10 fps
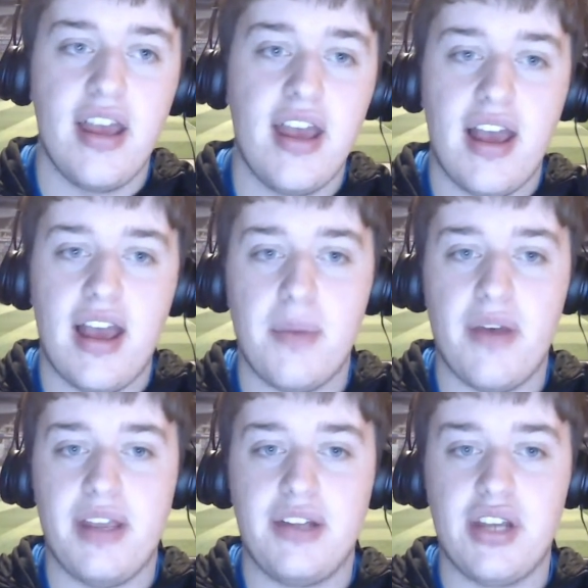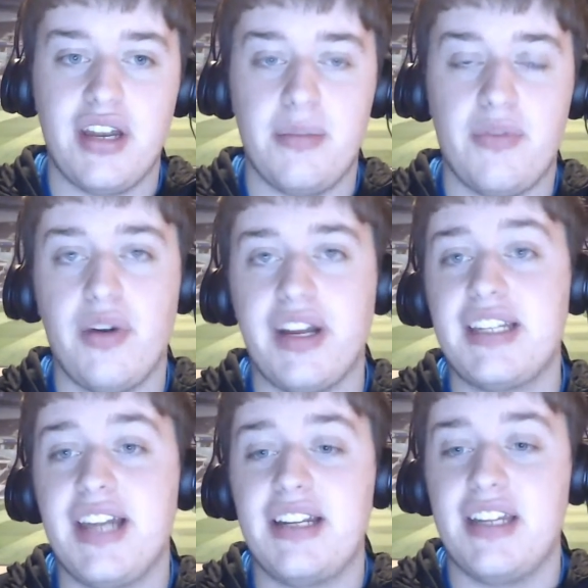Um, on the agenda. Before I get
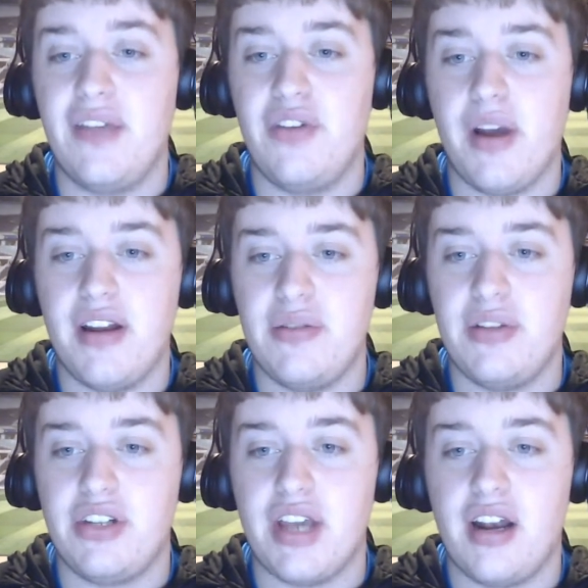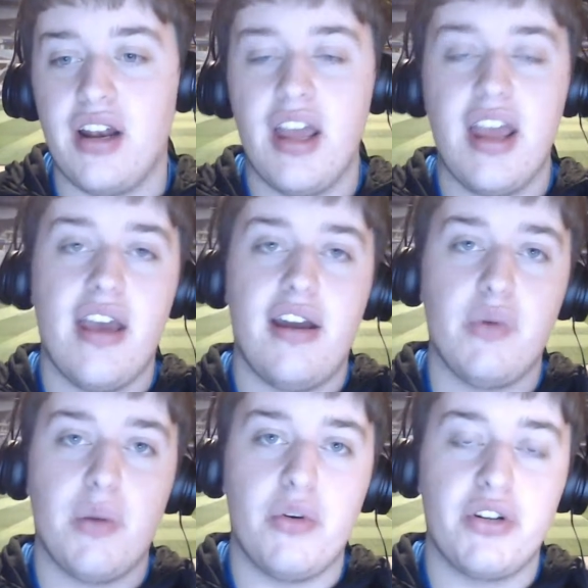started, if you are new to the channel and you
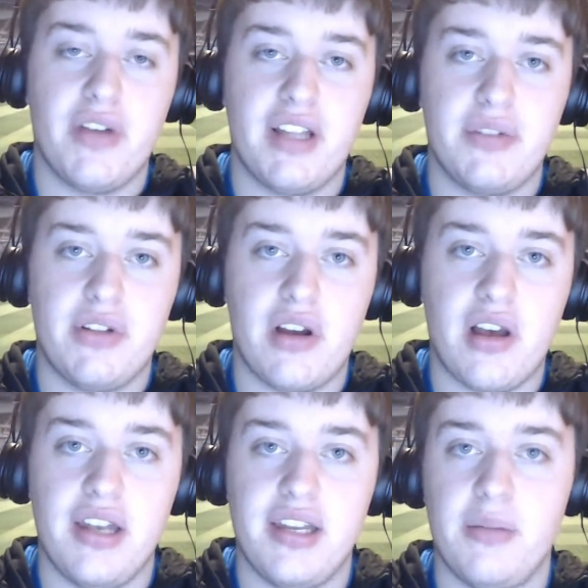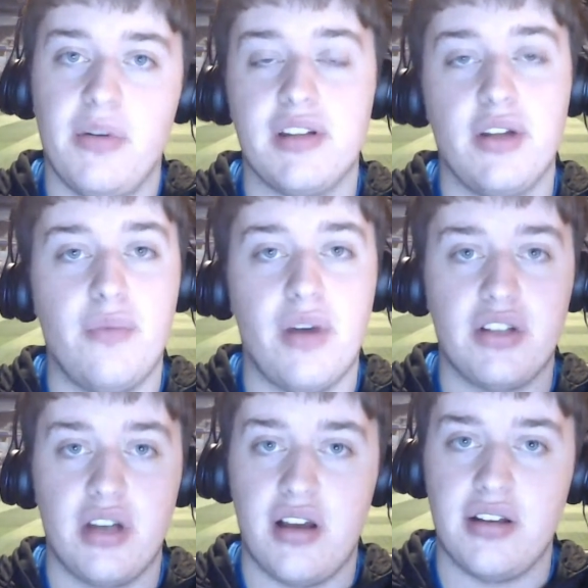want more Transfer Talk content plus live
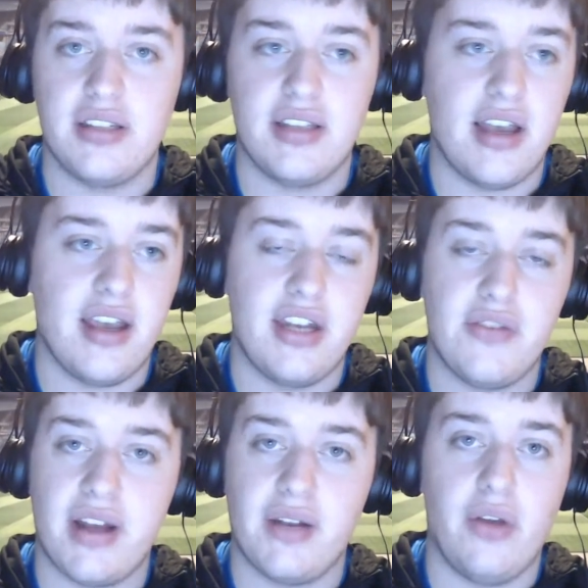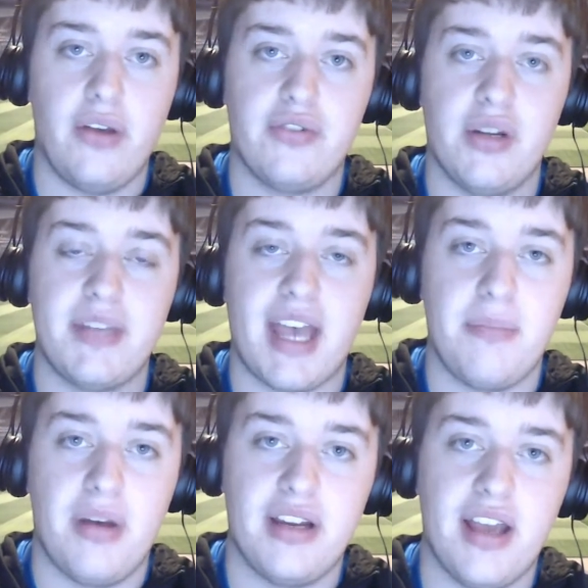watch-alongs, uh, interactive live streams and
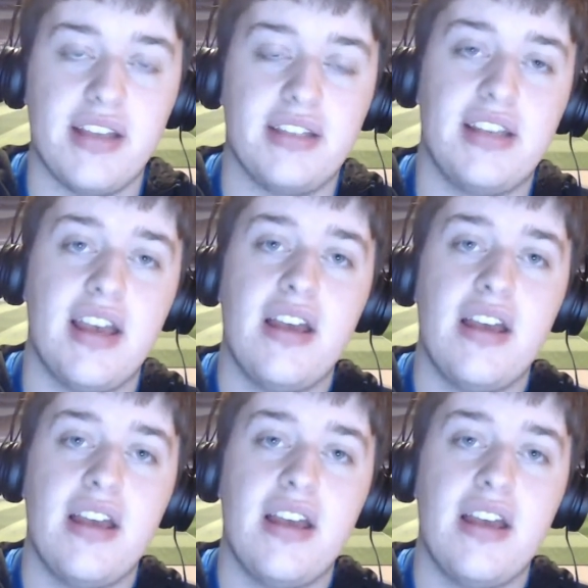podcasts,